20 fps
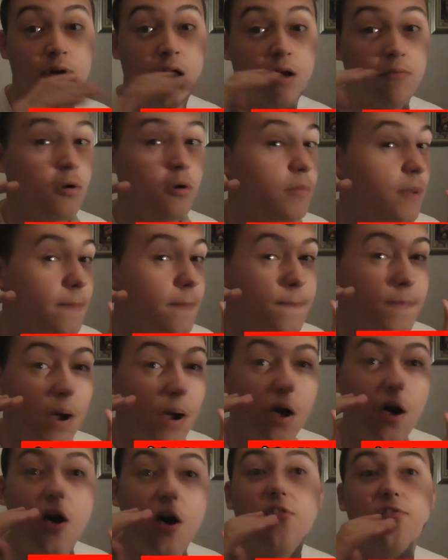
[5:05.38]
ride would be
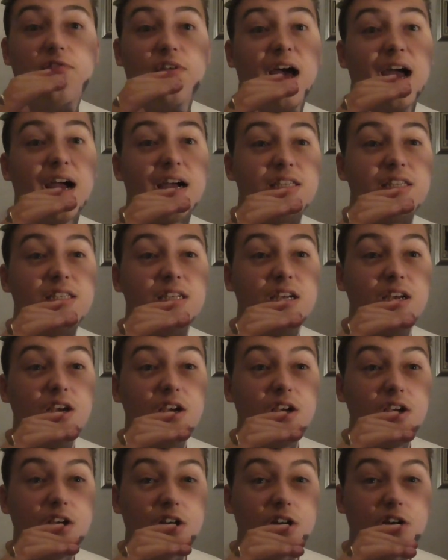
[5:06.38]
perfect.
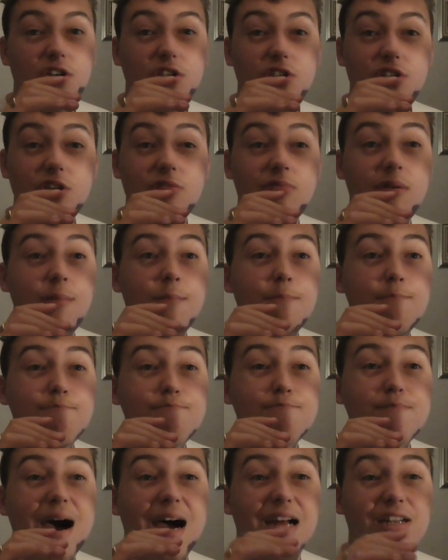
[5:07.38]
Could you
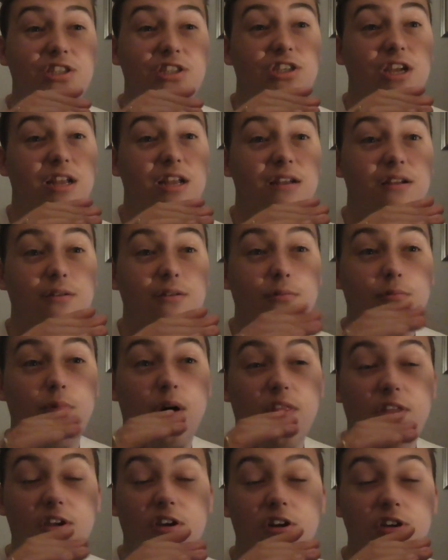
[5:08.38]
imagine
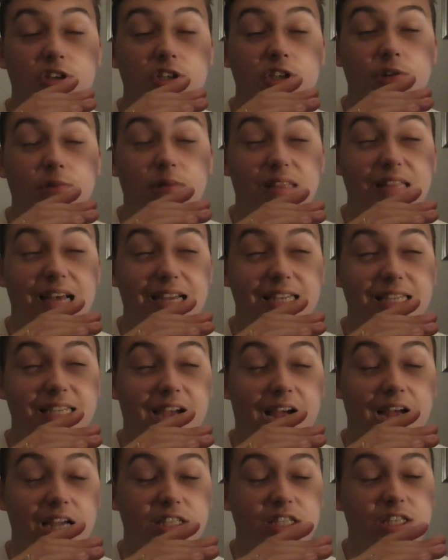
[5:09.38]
what they could do with that
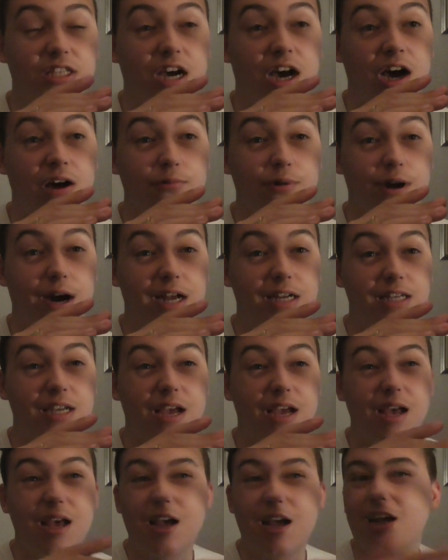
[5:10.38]
site as a dark ride.
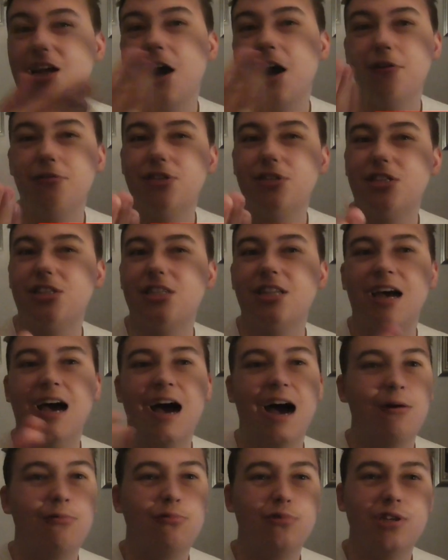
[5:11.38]
Coaster,
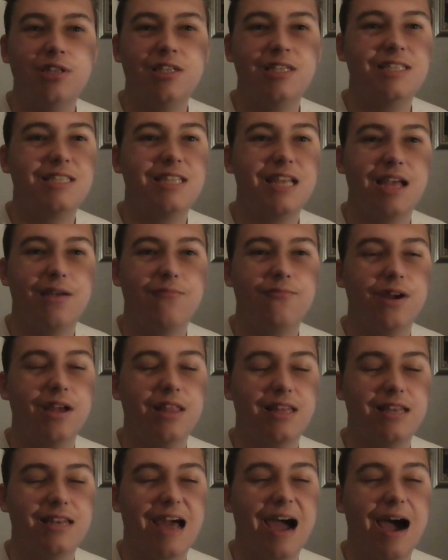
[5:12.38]
I wouldn't see it
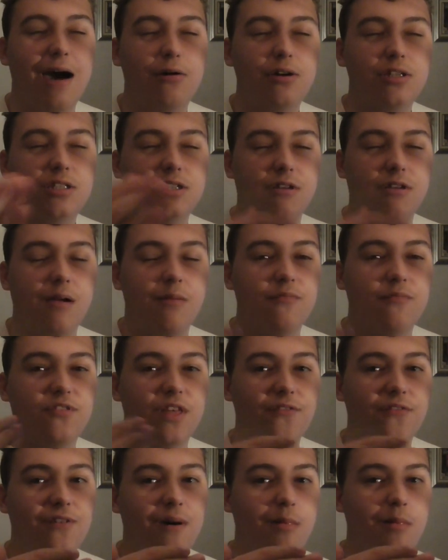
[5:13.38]
really now because they're aiming for
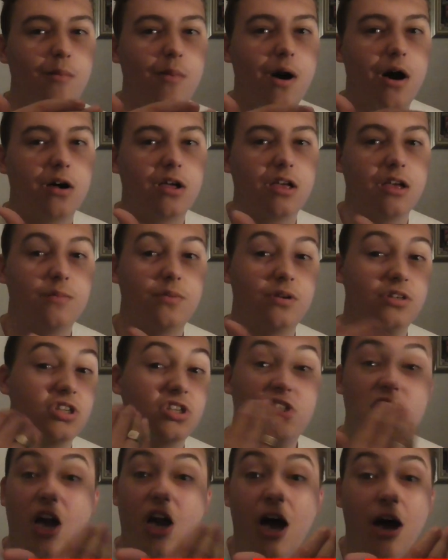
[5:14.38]
that family market, but as
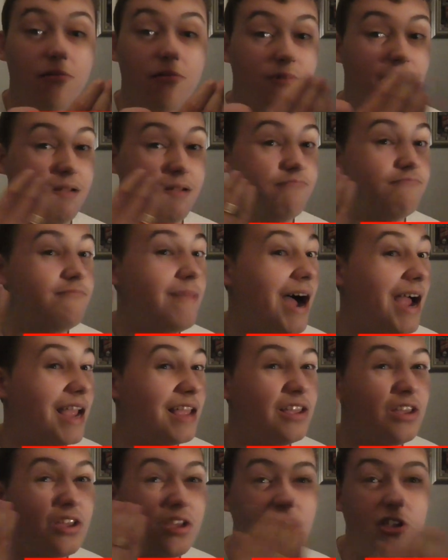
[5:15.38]
a dark ride,
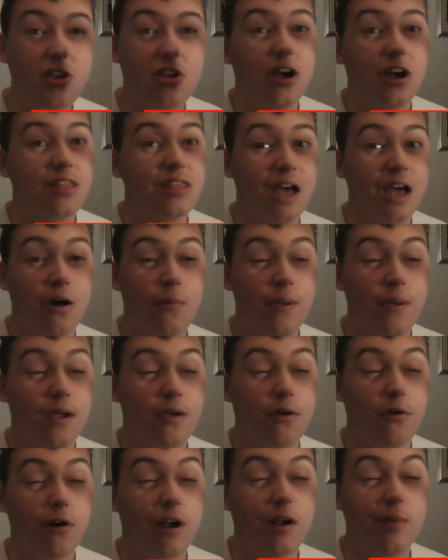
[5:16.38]
my god, that would be
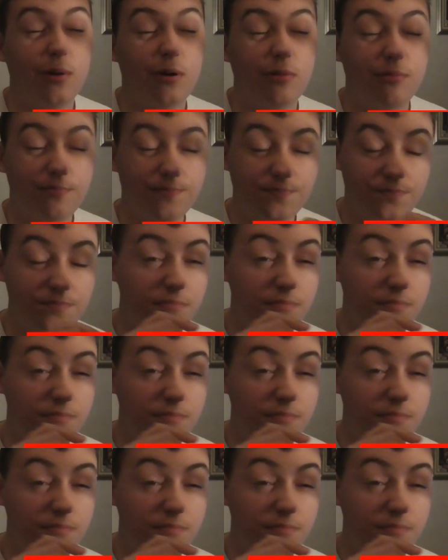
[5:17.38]
incredible.